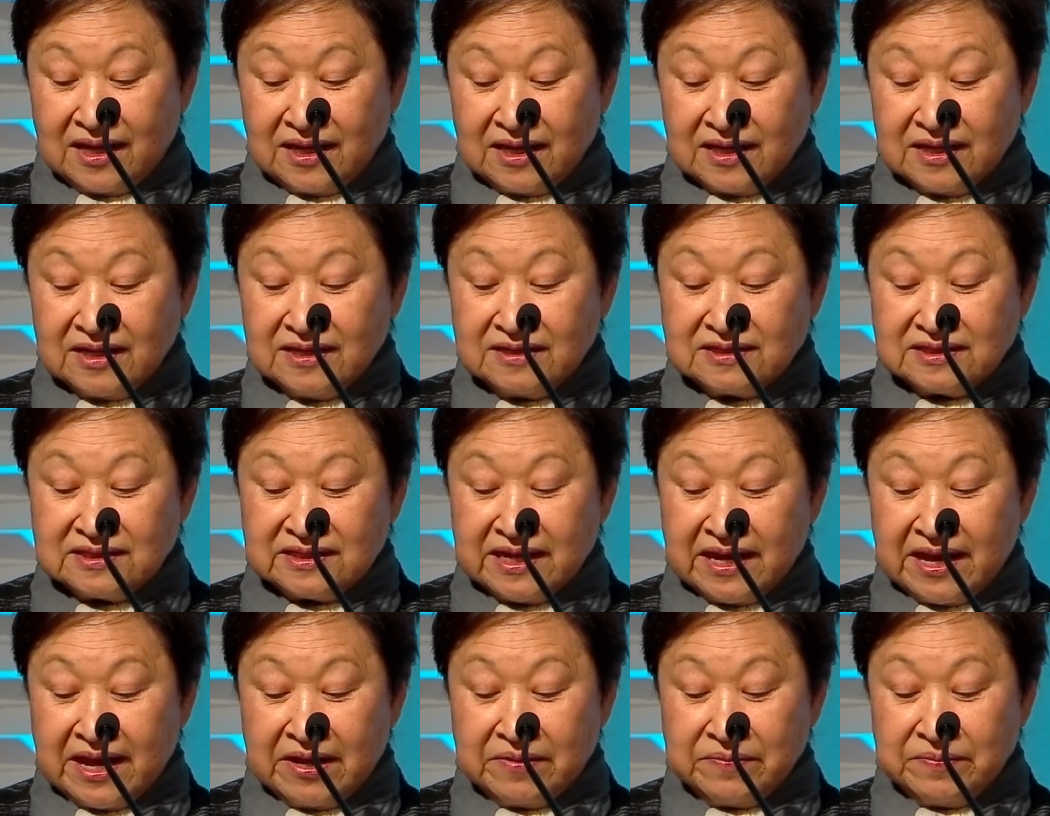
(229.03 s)

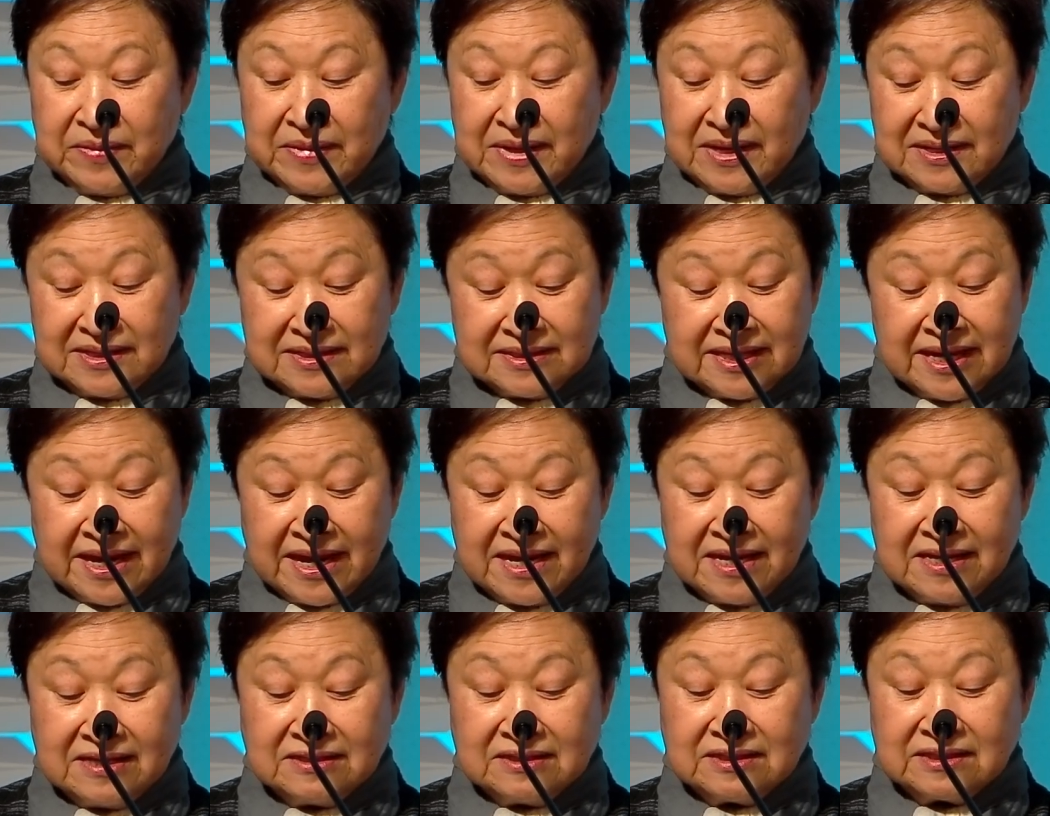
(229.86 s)
ECA
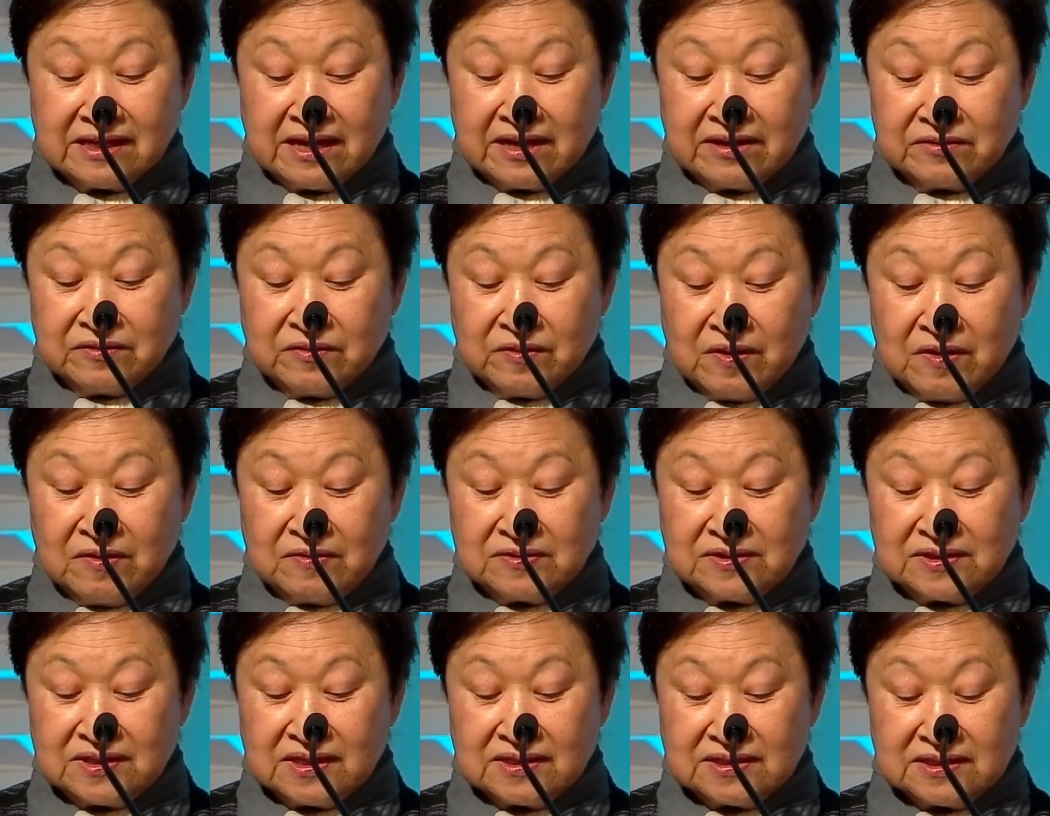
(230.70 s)
maintains and
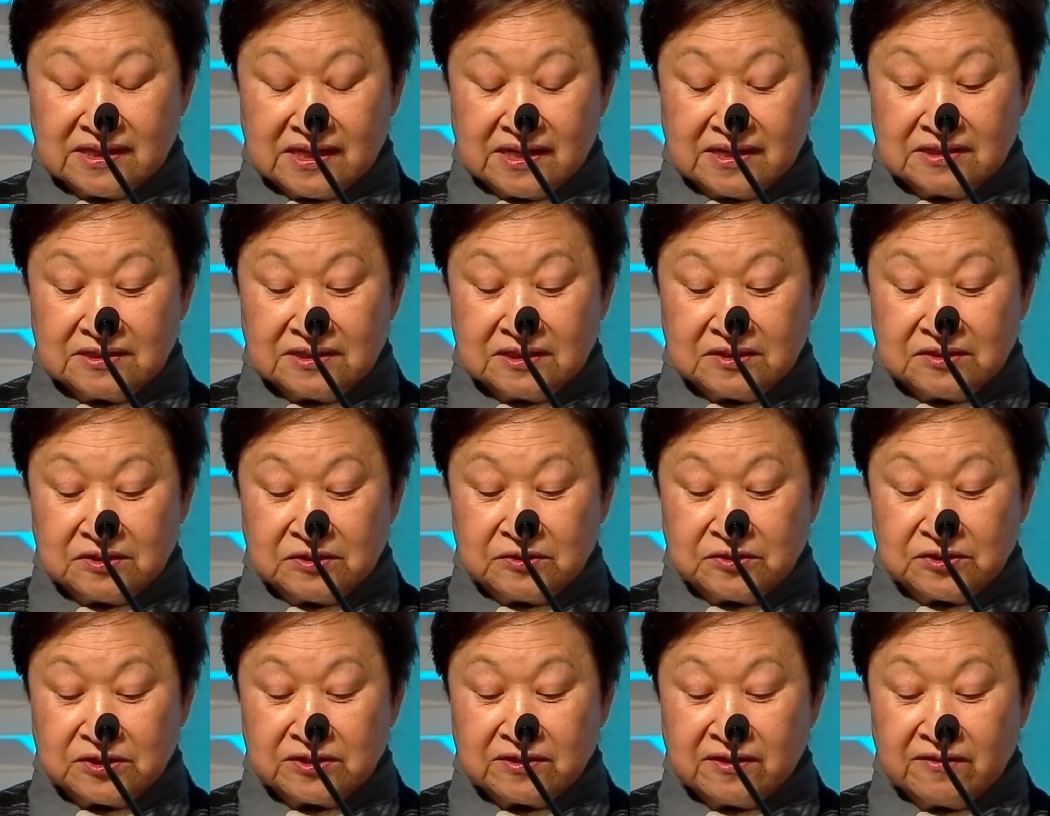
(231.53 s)
grows its
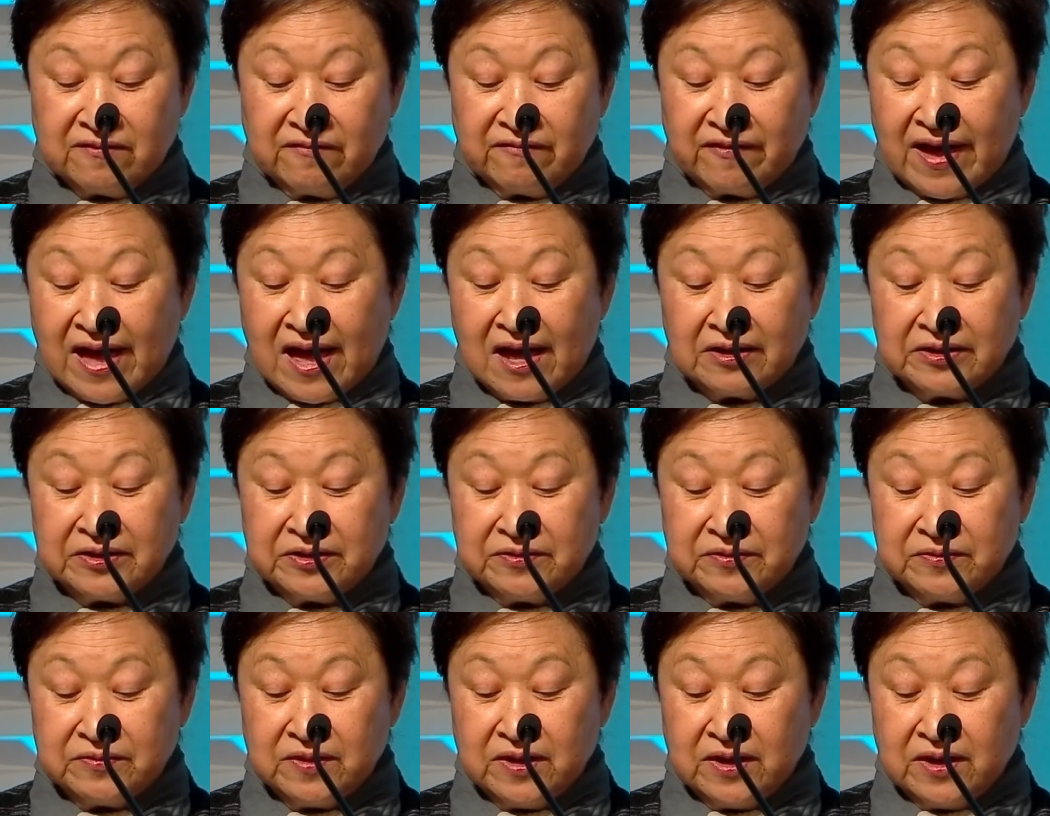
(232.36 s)
institutional value